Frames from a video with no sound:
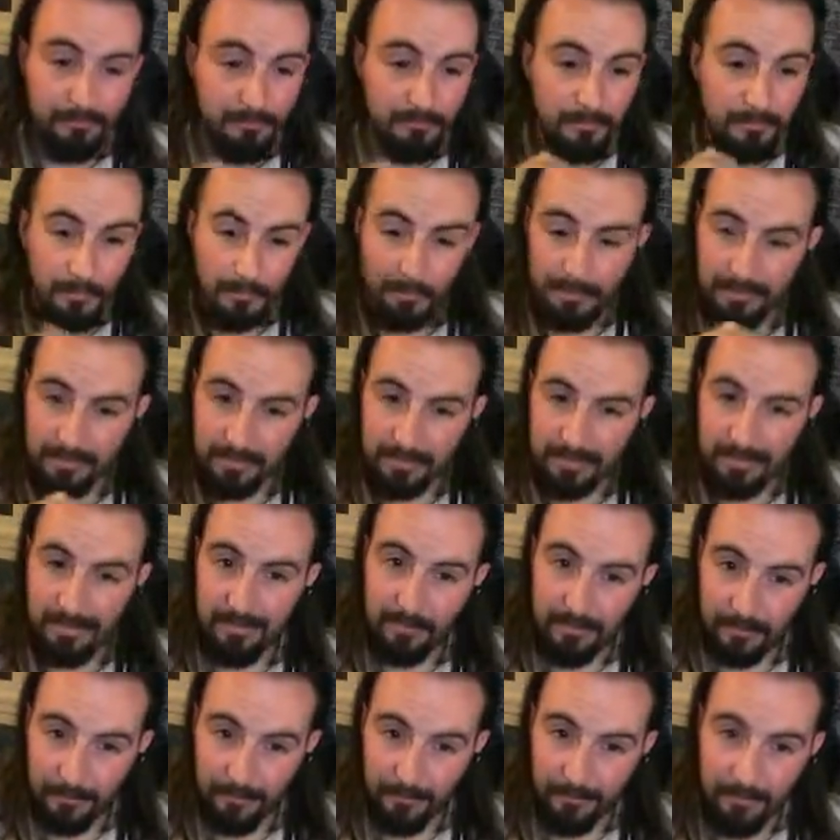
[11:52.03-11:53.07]
put it
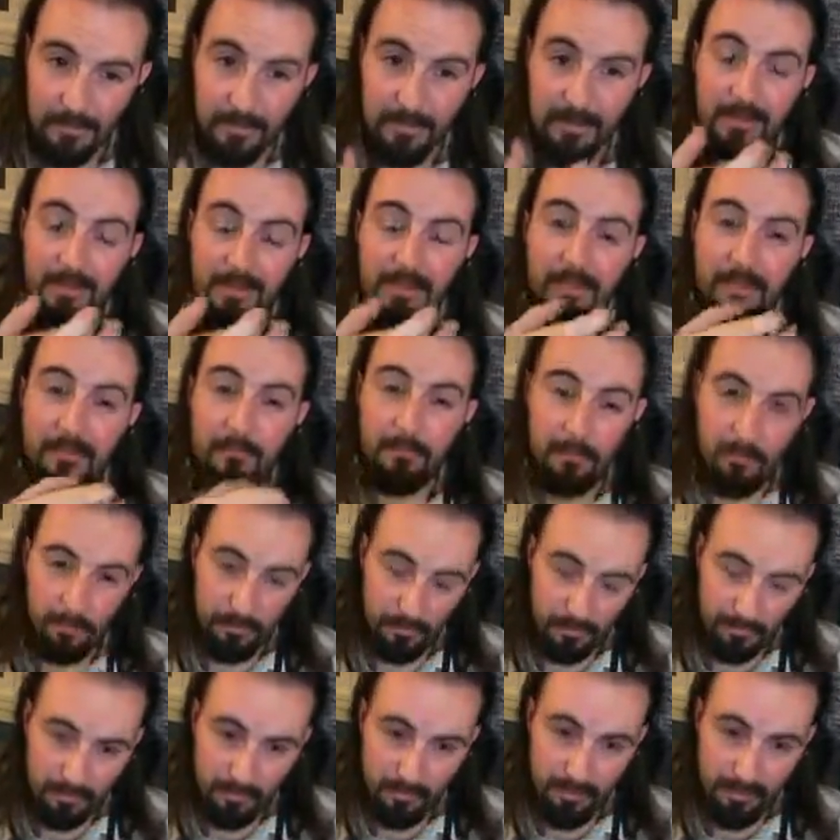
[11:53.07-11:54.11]
together, and put it
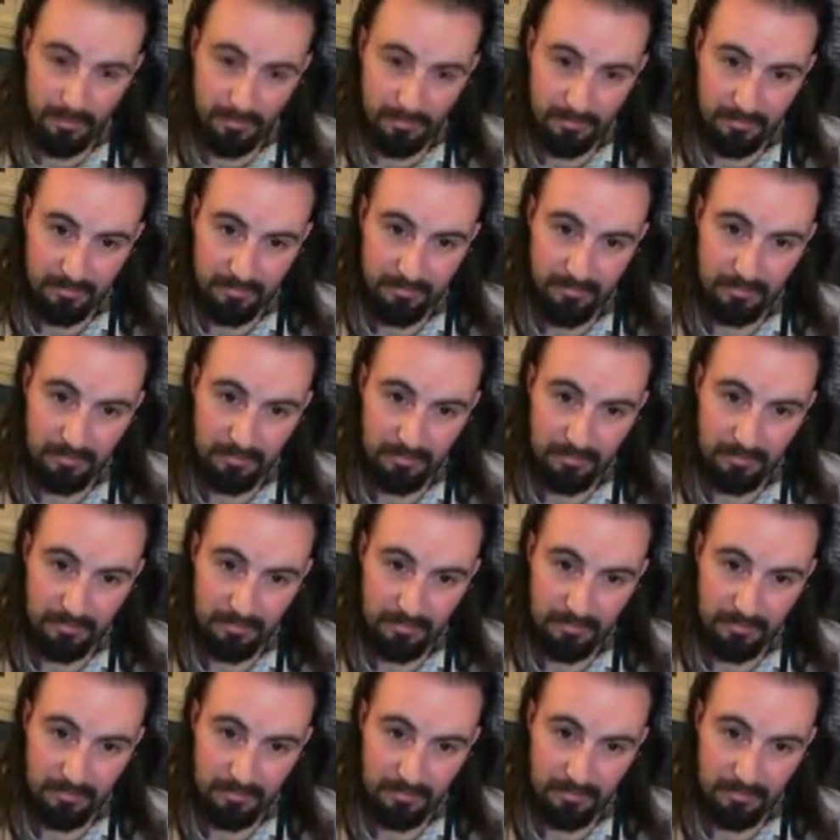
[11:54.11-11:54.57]
on the base.